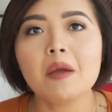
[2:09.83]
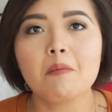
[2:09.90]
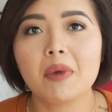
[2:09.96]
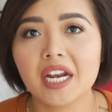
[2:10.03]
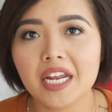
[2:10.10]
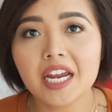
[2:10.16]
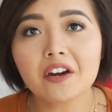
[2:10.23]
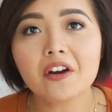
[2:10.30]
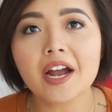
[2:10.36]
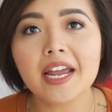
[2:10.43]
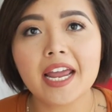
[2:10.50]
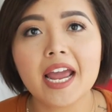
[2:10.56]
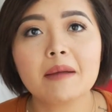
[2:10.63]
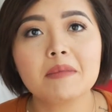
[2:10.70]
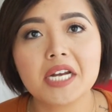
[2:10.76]
But here I
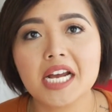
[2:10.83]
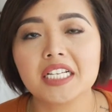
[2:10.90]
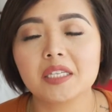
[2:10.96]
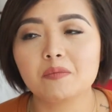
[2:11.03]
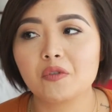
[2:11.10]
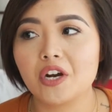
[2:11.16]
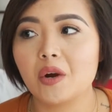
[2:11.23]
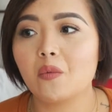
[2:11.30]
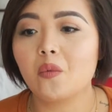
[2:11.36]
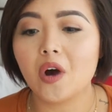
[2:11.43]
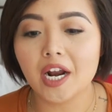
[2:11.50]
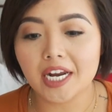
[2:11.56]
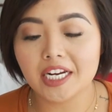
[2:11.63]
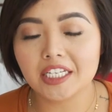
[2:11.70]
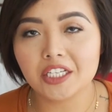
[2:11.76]
am, desperate,
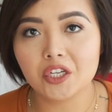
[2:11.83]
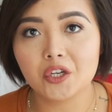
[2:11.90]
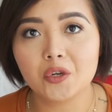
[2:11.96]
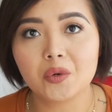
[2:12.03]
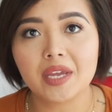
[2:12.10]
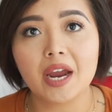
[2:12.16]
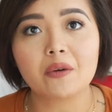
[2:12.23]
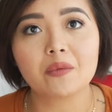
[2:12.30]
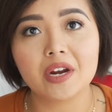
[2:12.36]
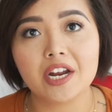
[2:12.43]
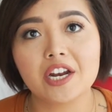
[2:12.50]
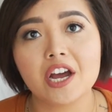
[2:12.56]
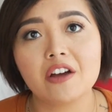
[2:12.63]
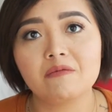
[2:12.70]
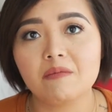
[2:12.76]
wanting to get
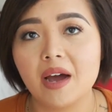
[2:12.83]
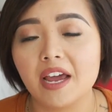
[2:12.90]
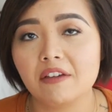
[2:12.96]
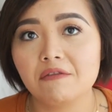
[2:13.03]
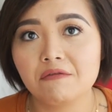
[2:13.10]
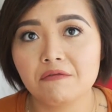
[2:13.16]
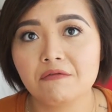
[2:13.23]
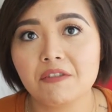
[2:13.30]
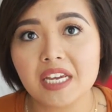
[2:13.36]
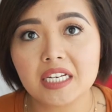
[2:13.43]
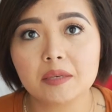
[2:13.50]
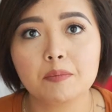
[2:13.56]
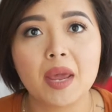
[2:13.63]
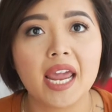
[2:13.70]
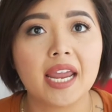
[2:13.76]
rid of my
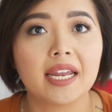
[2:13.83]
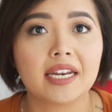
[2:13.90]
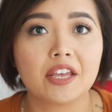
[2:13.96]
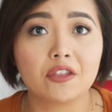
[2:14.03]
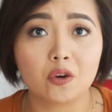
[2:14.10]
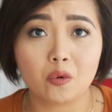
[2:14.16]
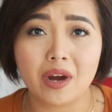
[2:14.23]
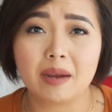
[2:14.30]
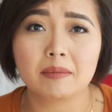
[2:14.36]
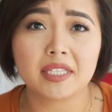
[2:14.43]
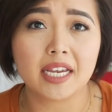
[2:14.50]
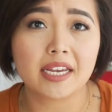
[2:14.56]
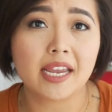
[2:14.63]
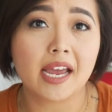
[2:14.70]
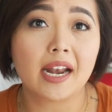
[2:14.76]
feet pain and the cramps
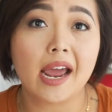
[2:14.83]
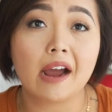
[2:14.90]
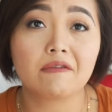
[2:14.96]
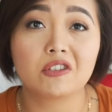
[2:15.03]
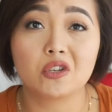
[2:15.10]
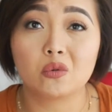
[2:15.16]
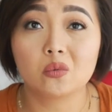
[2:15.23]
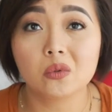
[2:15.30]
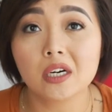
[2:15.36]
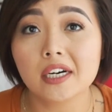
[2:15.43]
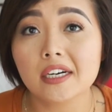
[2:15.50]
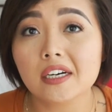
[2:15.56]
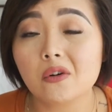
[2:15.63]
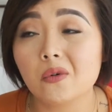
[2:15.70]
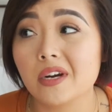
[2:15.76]
I get after
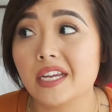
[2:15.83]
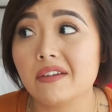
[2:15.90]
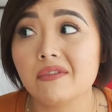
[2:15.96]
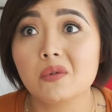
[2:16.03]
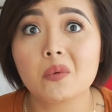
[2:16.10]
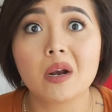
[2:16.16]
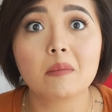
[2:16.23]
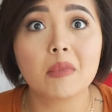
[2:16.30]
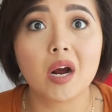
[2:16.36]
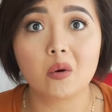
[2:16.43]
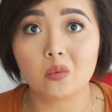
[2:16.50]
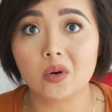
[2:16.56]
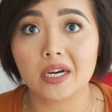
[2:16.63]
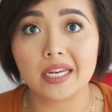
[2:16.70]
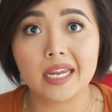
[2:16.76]
work, or even when I'm
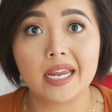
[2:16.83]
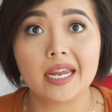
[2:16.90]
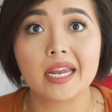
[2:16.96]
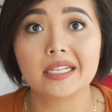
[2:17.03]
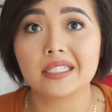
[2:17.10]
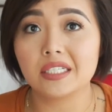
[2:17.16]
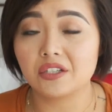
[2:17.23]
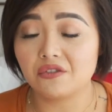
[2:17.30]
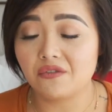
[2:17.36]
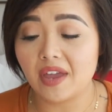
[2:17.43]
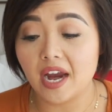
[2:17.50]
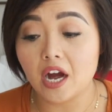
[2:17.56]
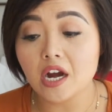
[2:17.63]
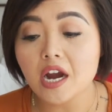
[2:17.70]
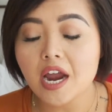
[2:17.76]
not working, it's still
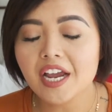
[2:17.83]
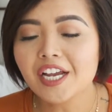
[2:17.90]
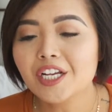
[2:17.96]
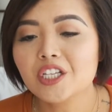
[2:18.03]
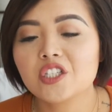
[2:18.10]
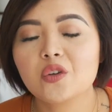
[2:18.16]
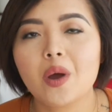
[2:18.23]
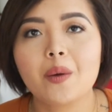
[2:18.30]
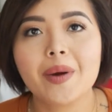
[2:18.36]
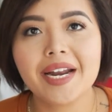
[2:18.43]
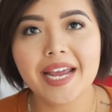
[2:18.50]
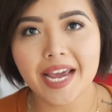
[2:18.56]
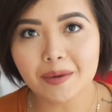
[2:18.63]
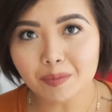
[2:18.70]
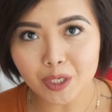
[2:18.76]
there. So I went
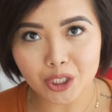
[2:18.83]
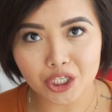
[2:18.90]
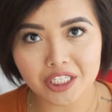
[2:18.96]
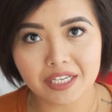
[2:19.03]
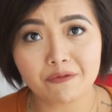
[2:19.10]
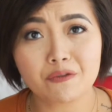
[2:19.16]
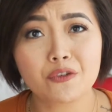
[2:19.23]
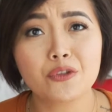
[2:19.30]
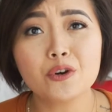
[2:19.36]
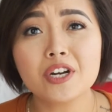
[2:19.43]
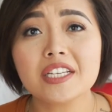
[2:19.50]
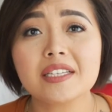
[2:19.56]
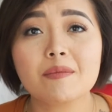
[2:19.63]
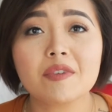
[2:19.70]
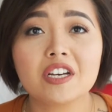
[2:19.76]
ahead and purchased it for
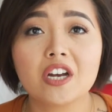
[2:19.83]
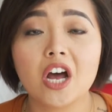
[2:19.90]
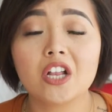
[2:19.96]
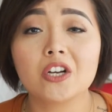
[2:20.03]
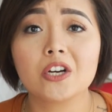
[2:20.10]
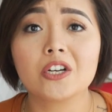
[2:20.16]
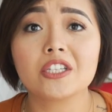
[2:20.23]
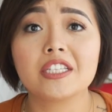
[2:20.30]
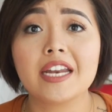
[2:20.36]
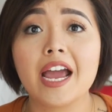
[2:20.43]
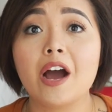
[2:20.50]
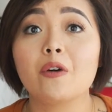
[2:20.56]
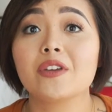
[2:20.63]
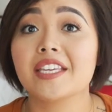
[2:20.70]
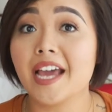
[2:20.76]
$30-something.
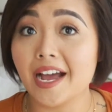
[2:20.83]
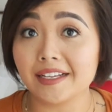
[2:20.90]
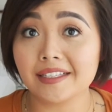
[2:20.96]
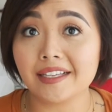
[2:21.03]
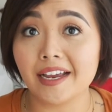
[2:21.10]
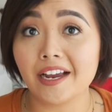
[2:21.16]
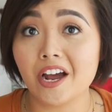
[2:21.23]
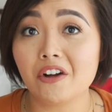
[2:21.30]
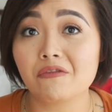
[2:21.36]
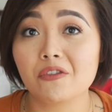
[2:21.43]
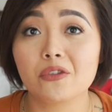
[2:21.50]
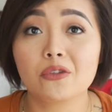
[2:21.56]
Now, yes, I got it for